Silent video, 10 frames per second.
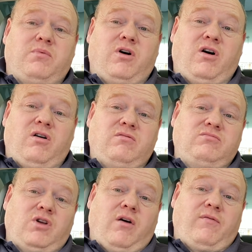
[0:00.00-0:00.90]
or
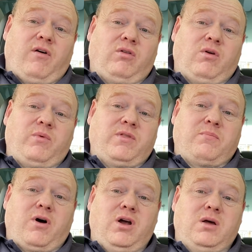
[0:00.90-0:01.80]
not a fault with the
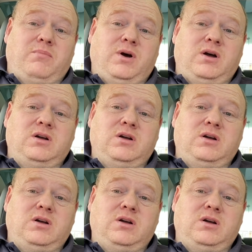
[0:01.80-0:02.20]
boiler, but